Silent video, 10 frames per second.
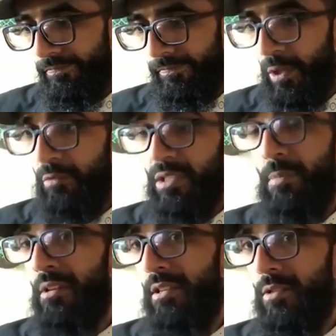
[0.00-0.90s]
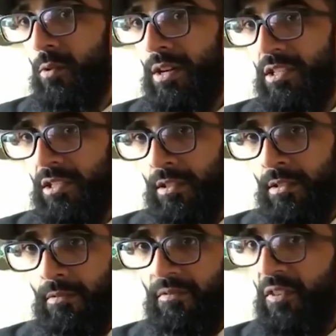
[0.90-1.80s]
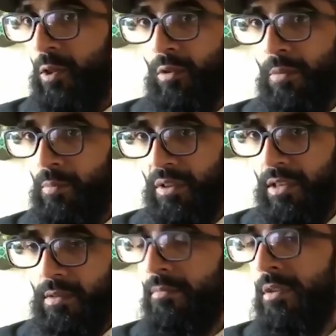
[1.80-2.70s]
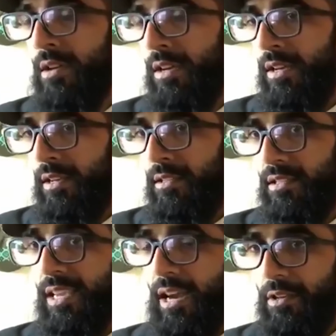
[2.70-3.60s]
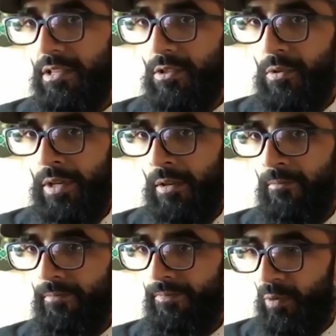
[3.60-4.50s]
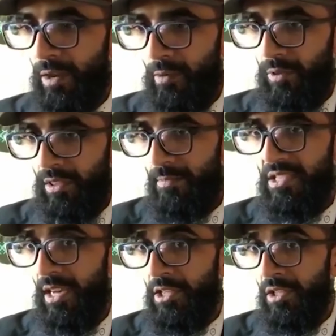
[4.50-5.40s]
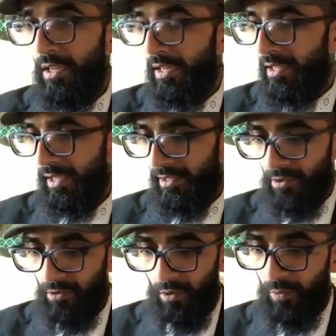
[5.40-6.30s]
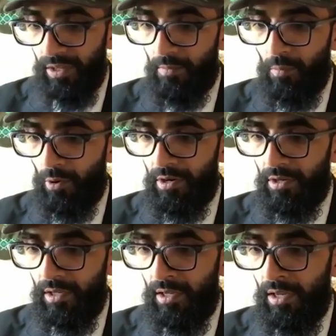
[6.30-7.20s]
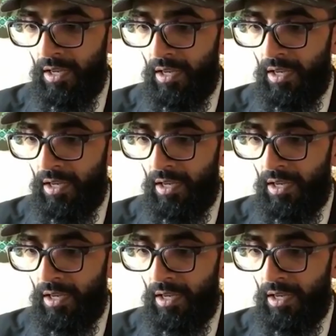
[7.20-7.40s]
respond to his question, follow up with him, see how he's doing, right? With the Masajid, I think it's also really important to